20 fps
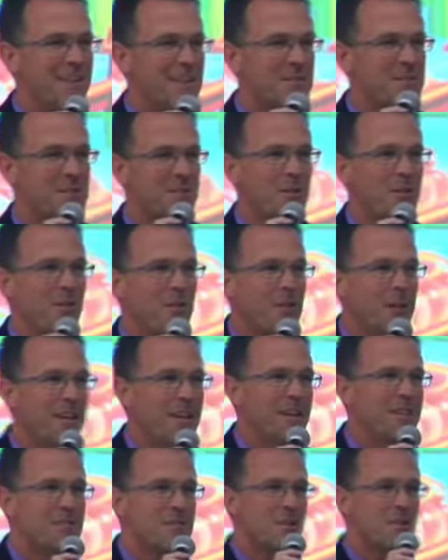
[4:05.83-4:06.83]
So
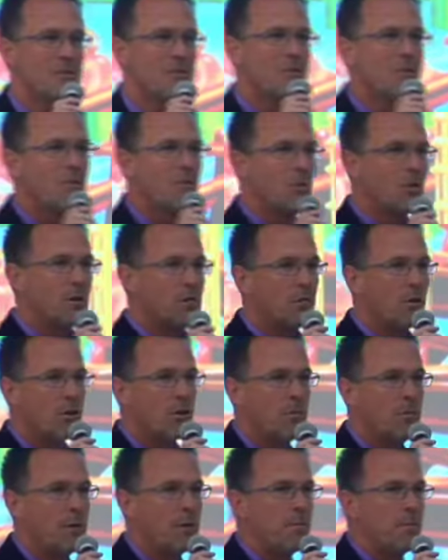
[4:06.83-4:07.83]
he is also one of our
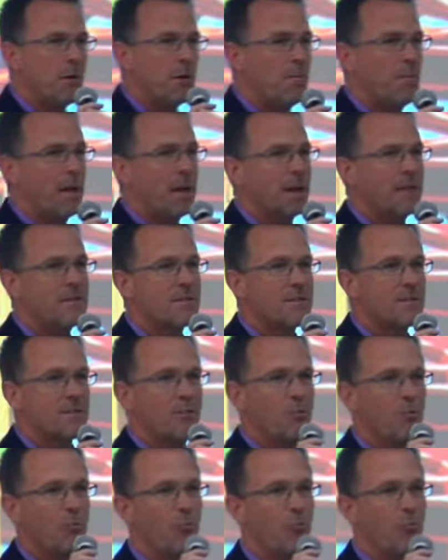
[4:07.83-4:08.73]
community paramedics.